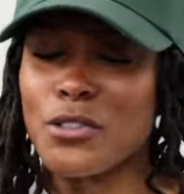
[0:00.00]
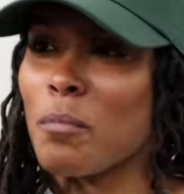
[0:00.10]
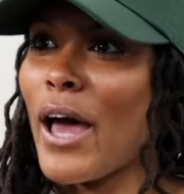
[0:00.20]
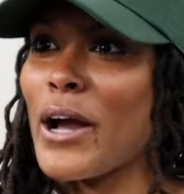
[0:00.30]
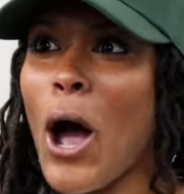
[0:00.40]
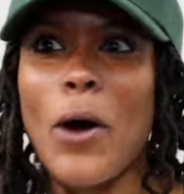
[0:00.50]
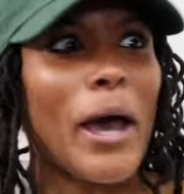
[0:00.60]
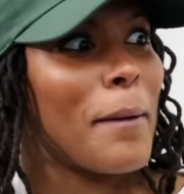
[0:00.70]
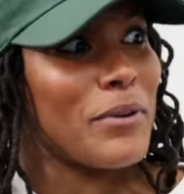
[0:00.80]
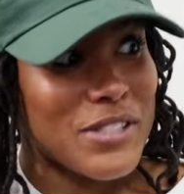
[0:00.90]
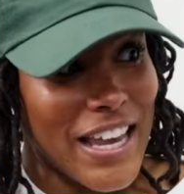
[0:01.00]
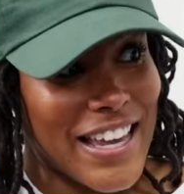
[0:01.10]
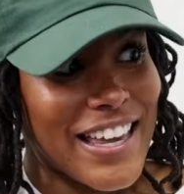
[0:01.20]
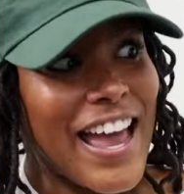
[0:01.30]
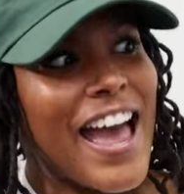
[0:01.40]
So I'm like, okay,
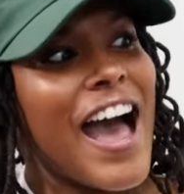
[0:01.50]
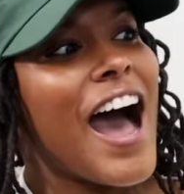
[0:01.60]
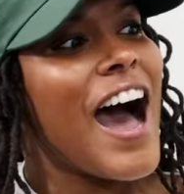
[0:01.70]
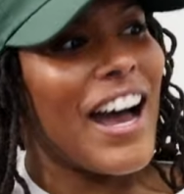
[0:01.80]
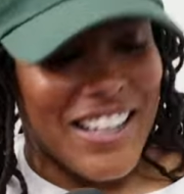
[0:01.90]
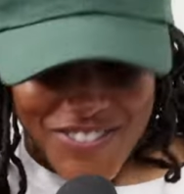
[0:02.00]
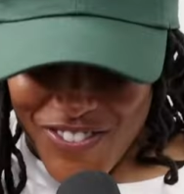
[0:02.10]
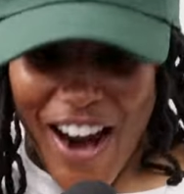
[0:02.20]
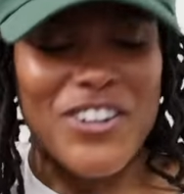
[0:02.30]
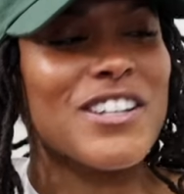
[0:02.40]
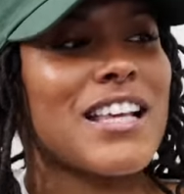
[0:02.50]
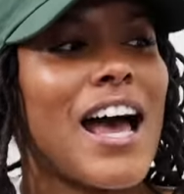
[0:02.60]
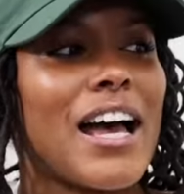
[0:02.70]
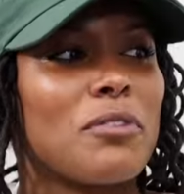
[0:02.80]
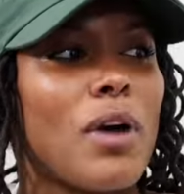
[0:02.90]
boutique. Yes. Right on
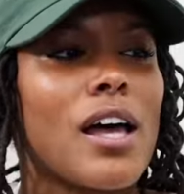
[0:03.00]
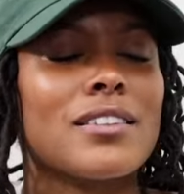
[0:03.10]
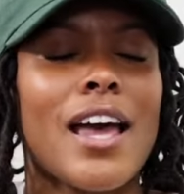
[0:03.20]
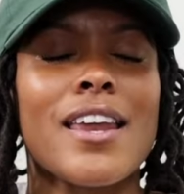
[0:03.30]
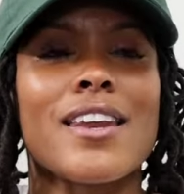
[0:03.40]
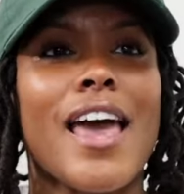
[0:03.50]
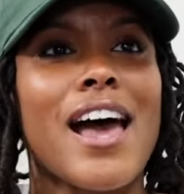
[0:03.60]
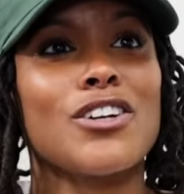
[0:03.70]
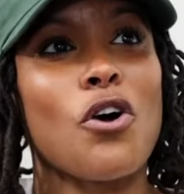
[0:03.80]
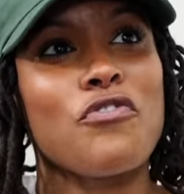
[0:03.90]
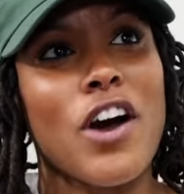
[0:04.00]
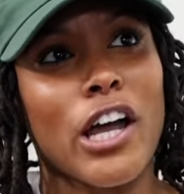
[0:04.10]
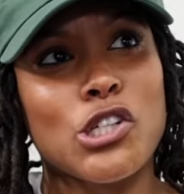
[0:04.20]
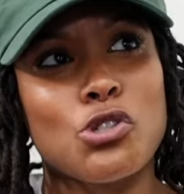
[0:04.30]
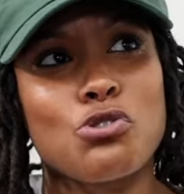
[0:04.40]
time. They didn't have no
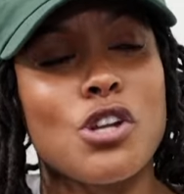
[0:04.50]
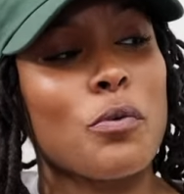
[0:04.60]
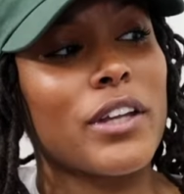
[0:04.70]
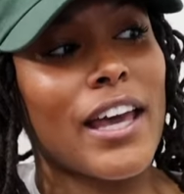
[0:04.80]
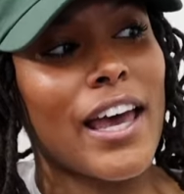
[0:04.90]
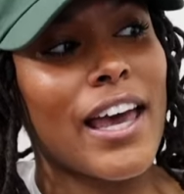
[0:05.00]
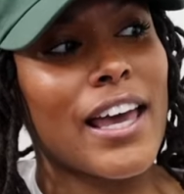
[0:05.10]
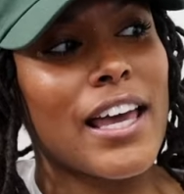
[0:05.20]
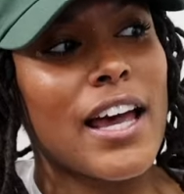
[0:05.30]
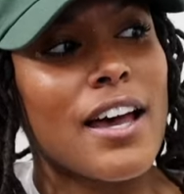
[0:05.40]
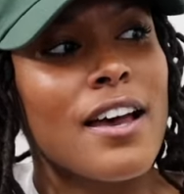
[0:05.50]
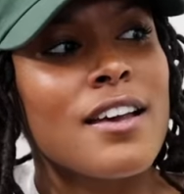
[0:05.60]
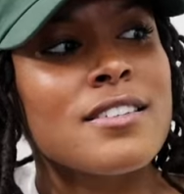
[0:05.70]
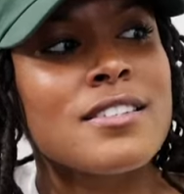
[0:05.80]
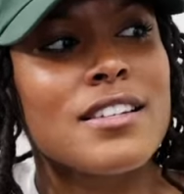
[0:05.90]
fucking shoes. You know what they had?
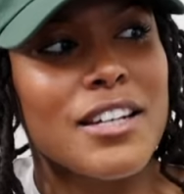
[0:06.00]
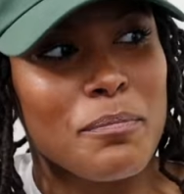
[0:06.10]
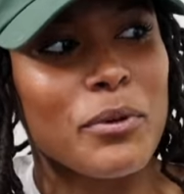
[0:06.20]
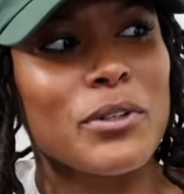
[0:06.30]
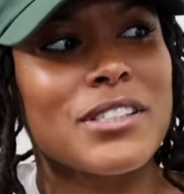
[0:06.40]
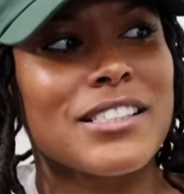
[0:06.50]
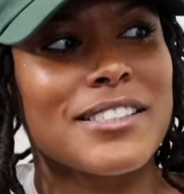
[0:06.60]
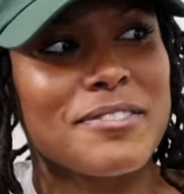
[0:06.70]
Slippers.